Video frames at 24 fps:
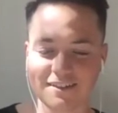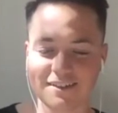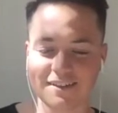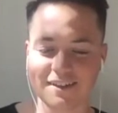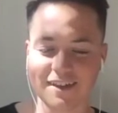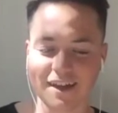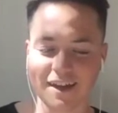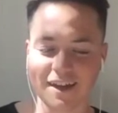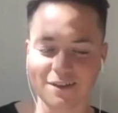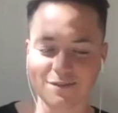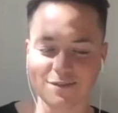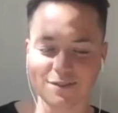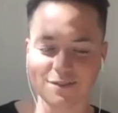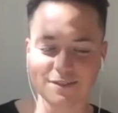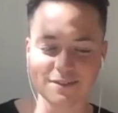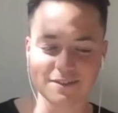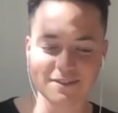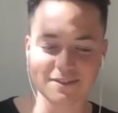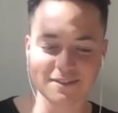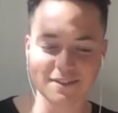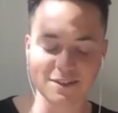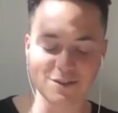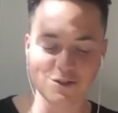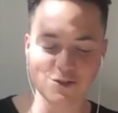I have a
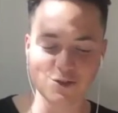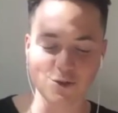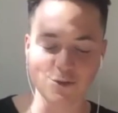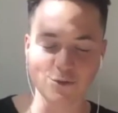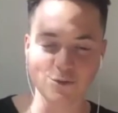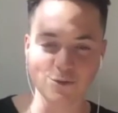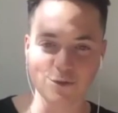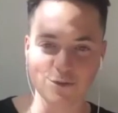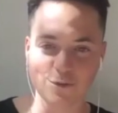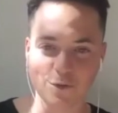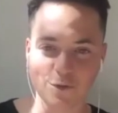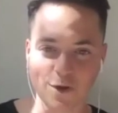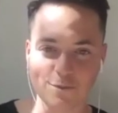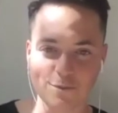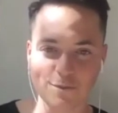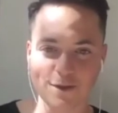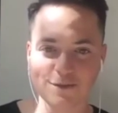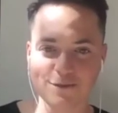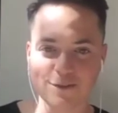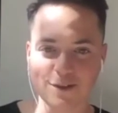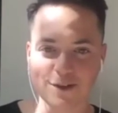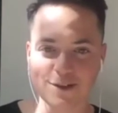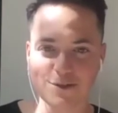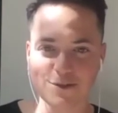joke with one of my
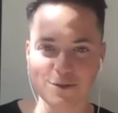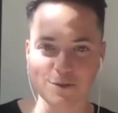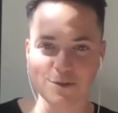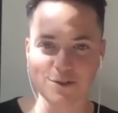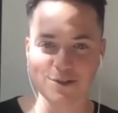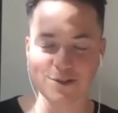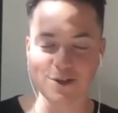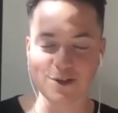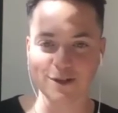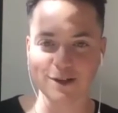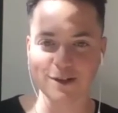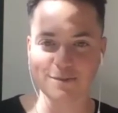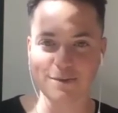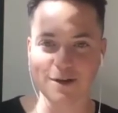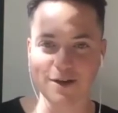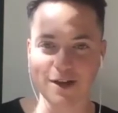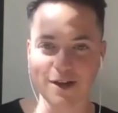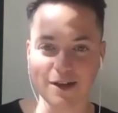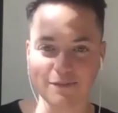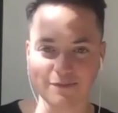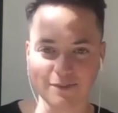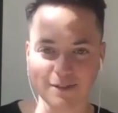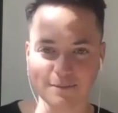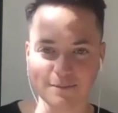friends where we talk about
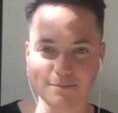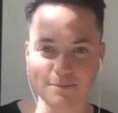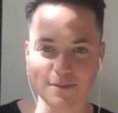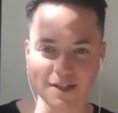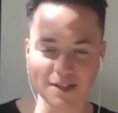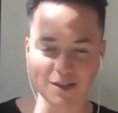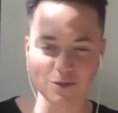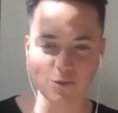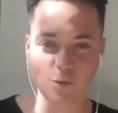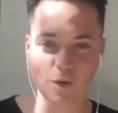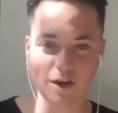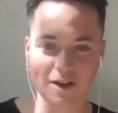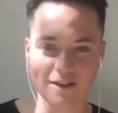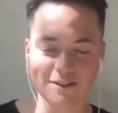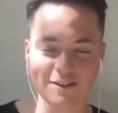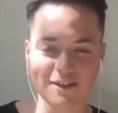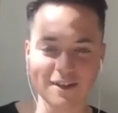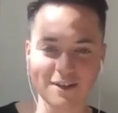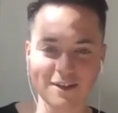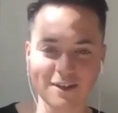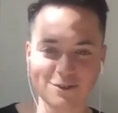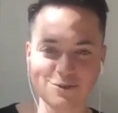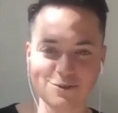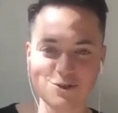having big whale
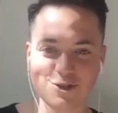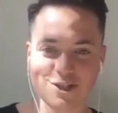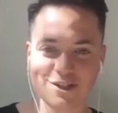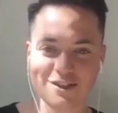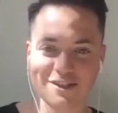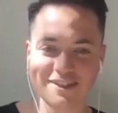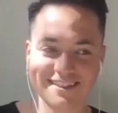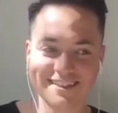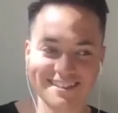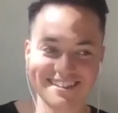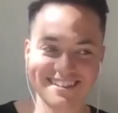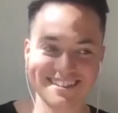energy.